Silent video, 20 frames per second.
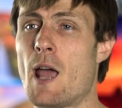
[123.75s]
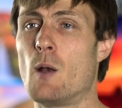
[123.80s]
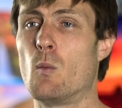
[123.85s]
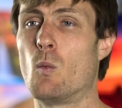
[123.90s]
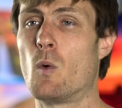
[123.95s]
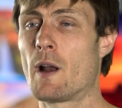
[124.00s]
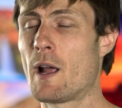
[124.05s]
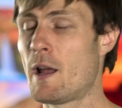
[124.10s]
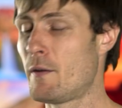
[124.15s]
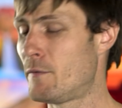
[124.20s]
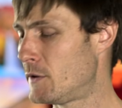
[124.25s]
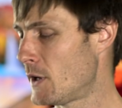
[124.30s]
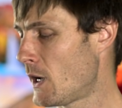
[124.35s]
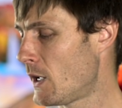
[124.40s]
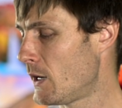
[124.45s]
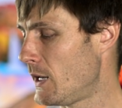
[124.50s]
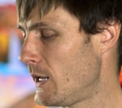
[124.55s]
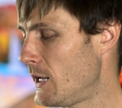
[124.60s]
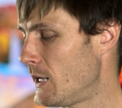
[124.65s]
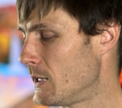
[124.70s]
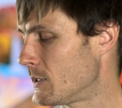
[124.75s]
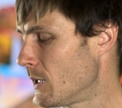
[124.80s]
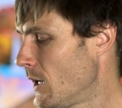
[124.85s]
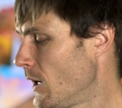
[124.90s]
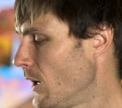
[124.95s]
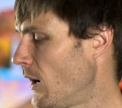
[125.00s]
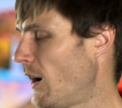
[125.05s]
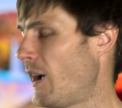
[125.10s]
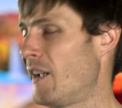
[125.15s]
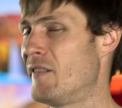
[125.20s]
and what I've done is
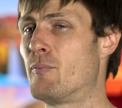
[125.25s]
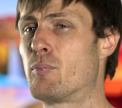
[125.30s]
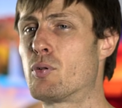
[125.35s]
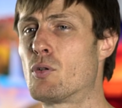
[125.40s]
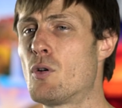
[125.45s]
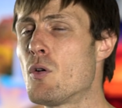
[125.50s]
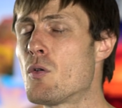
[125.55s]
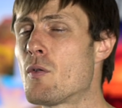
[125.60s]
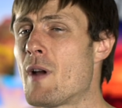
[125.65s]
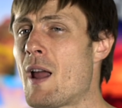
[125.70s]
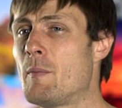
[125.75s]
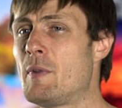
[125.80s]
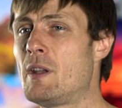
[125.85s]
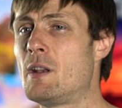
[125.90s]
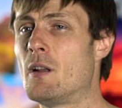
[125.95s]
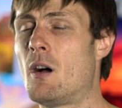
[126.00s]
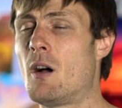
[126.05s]
I've programmed it